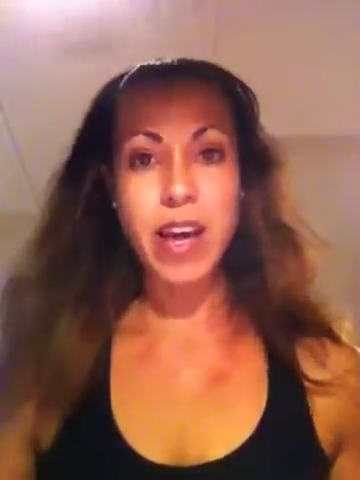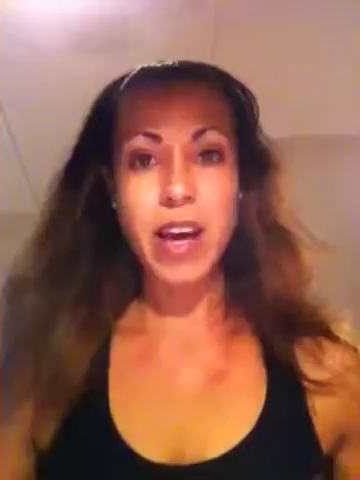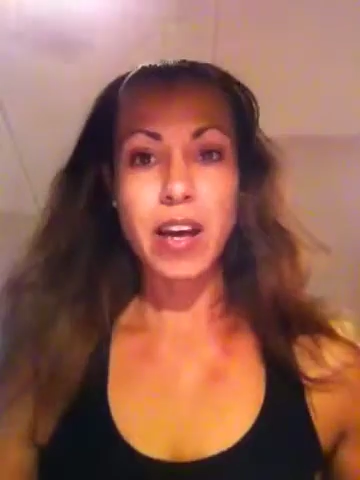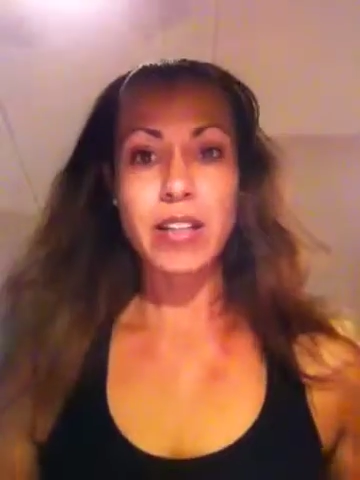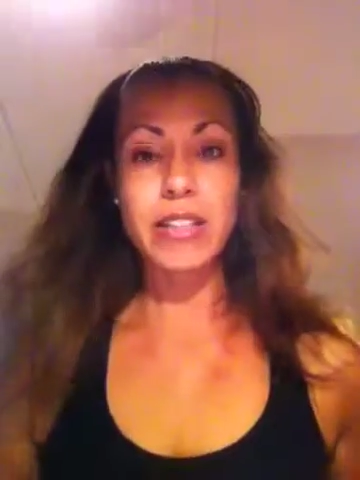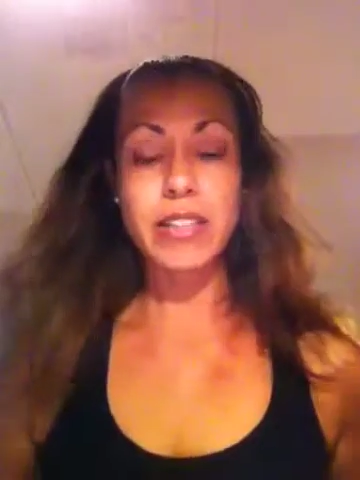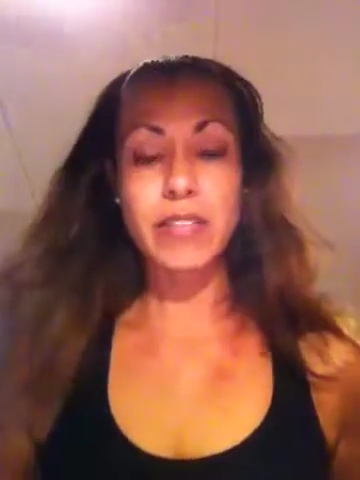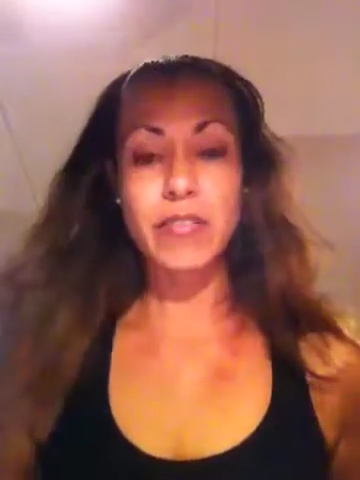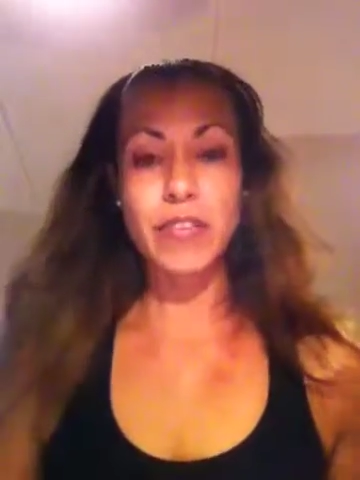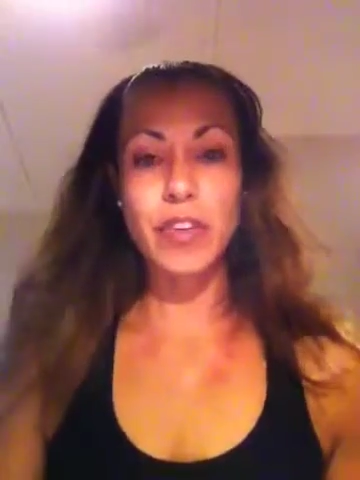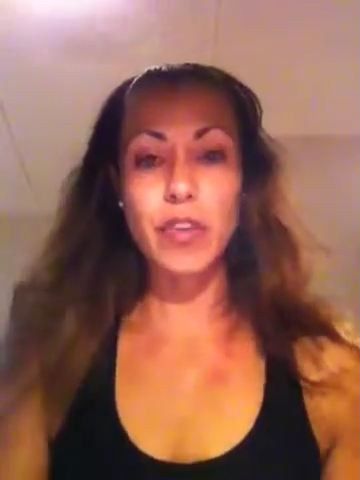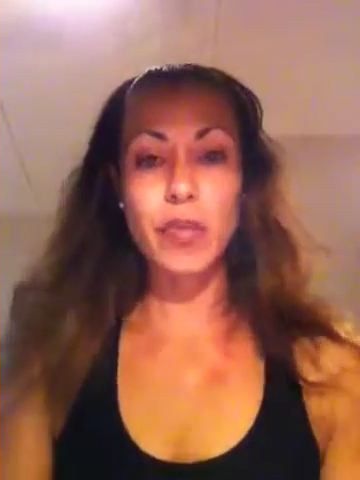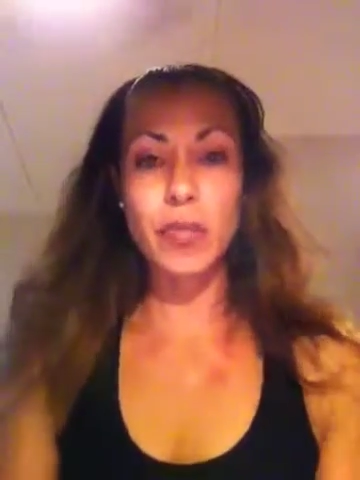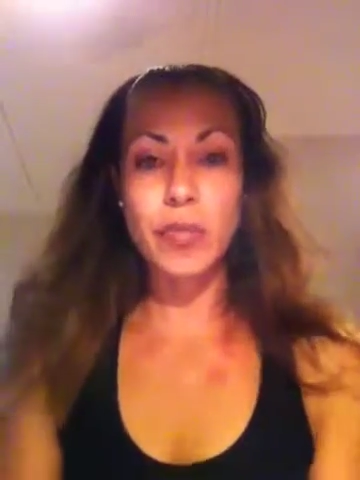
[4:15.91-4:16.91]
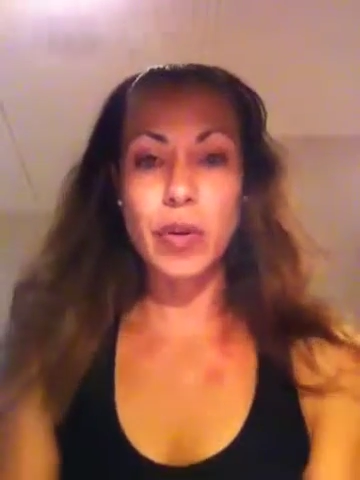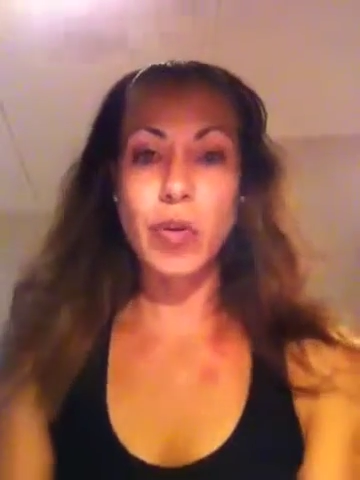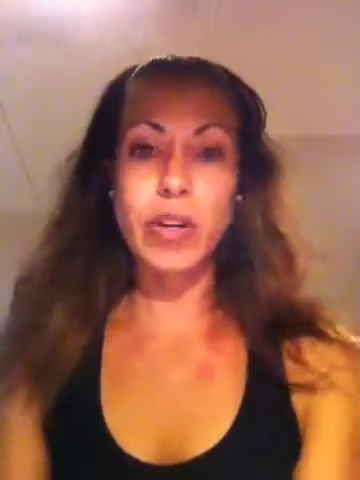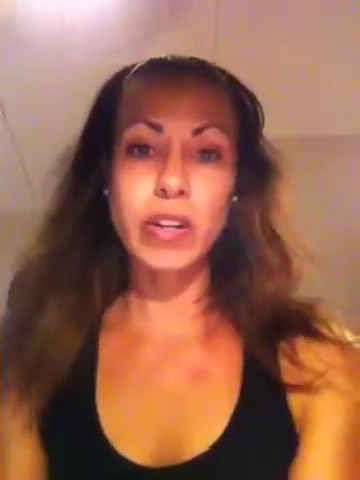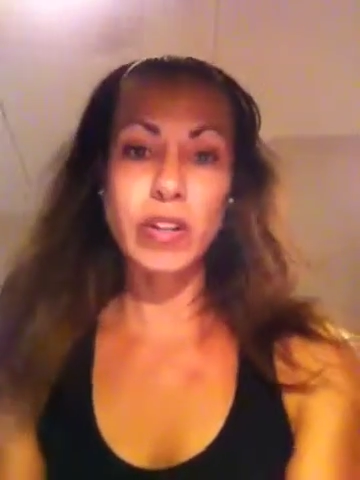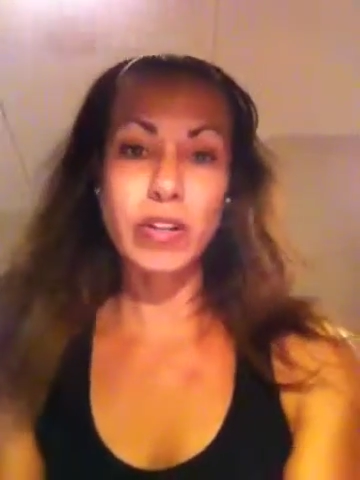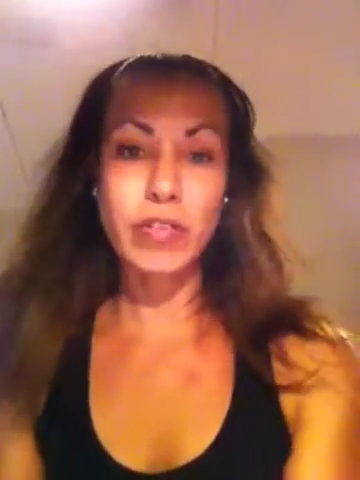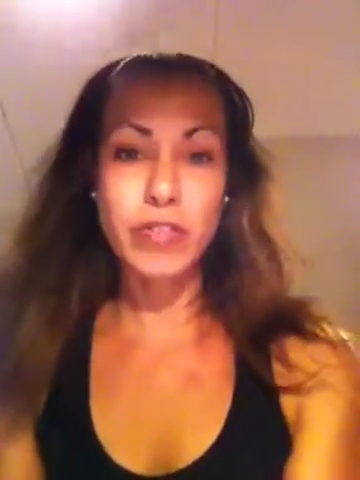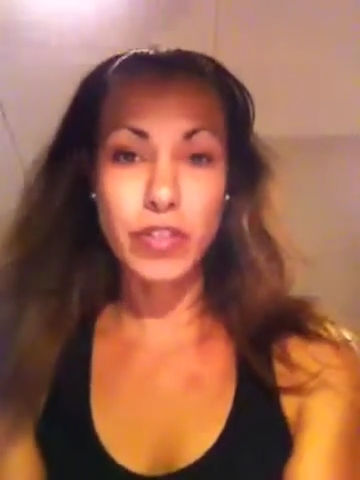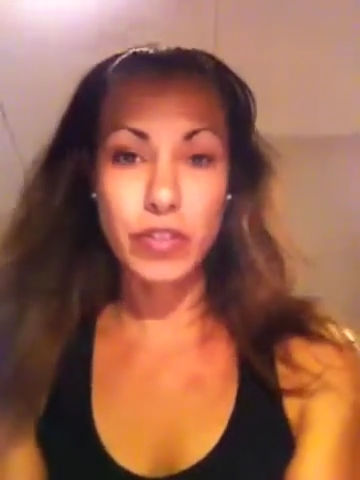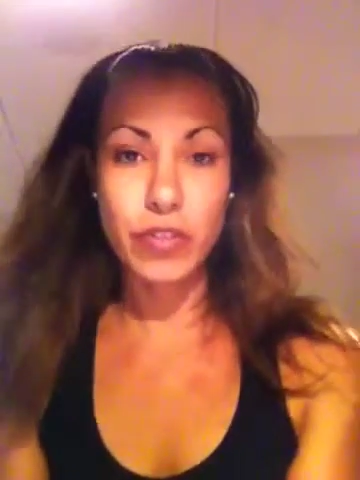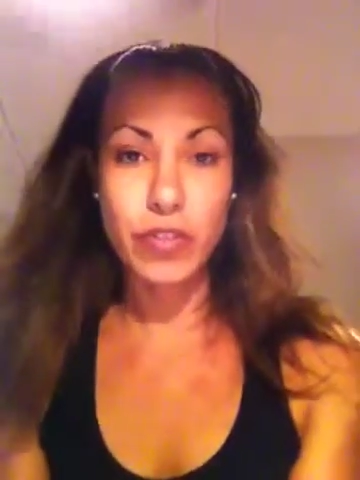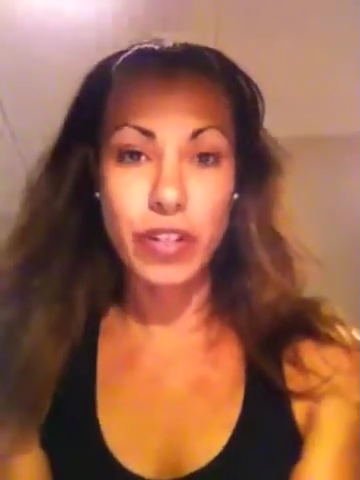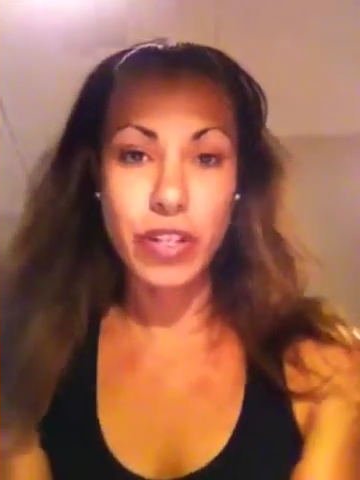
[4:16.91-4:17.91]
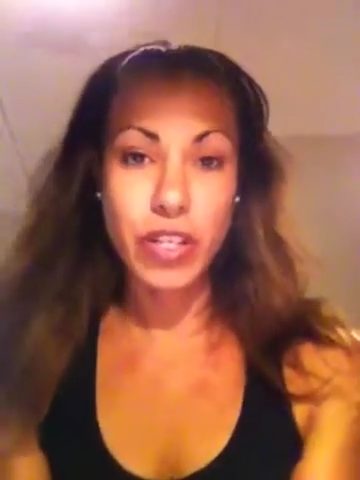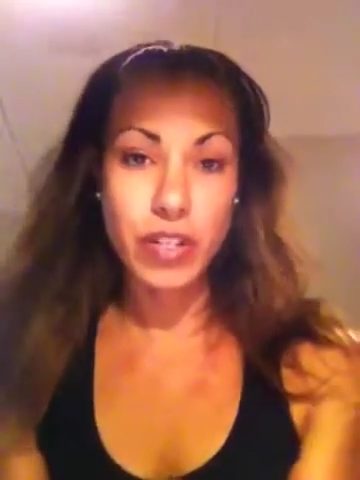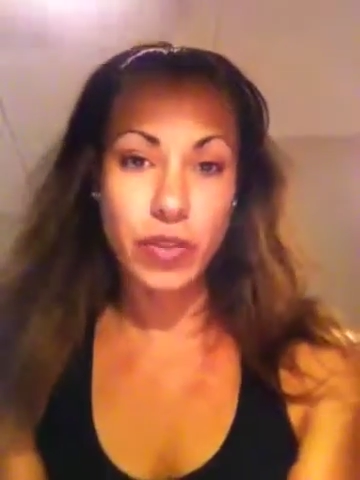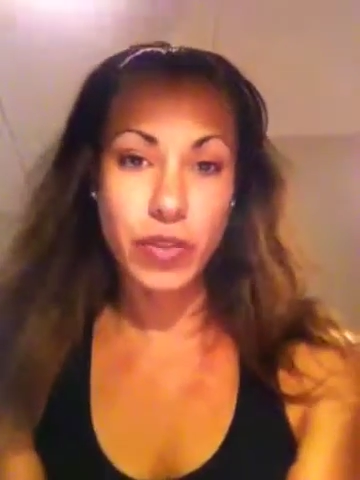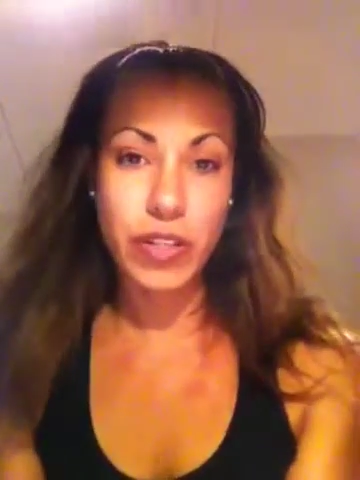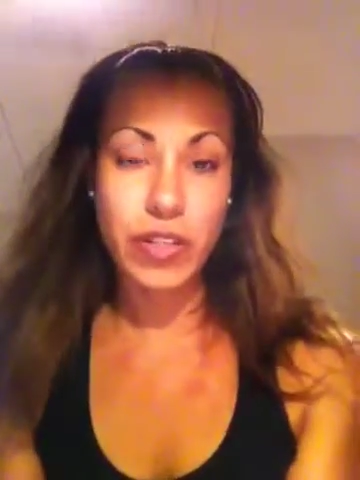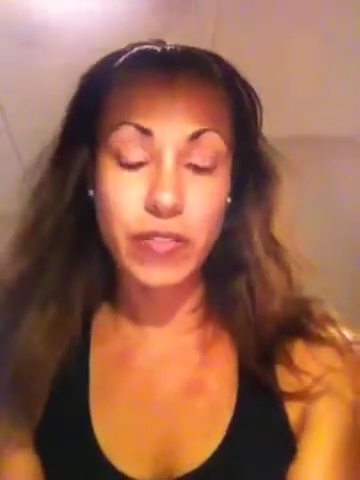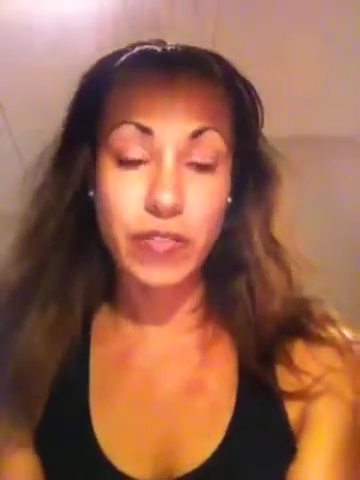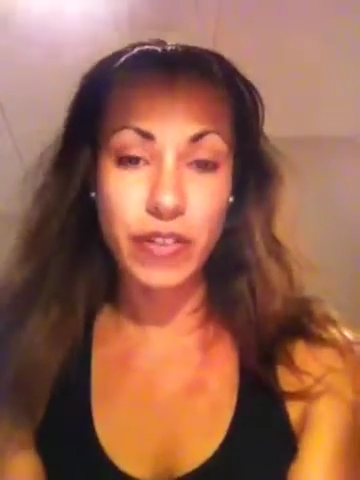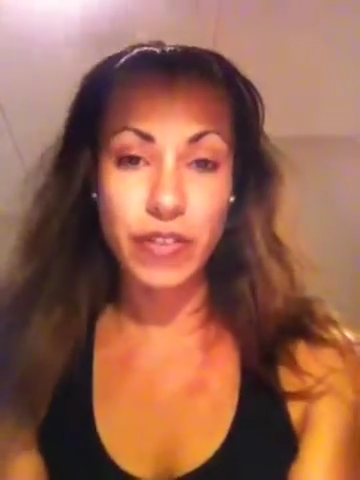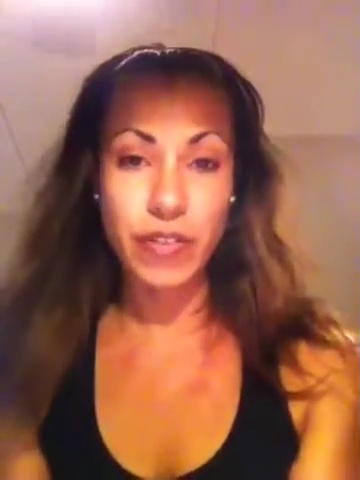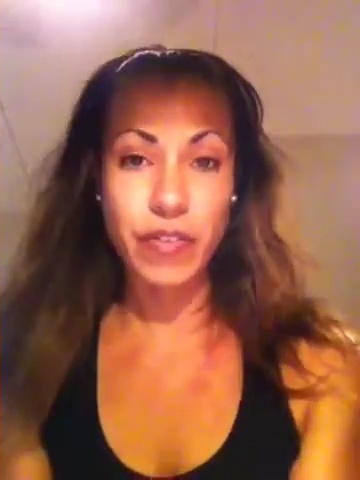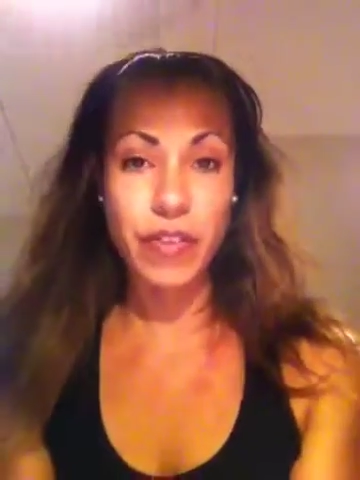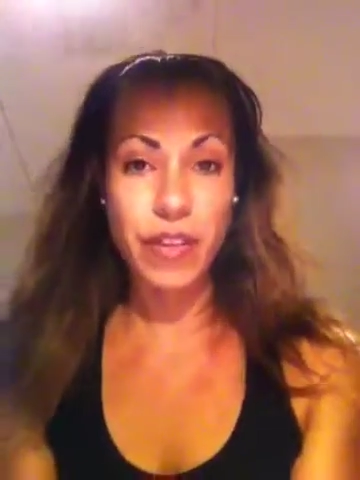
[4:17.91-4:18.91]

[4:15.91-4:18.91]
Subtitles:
I did film quite a lot of children doing different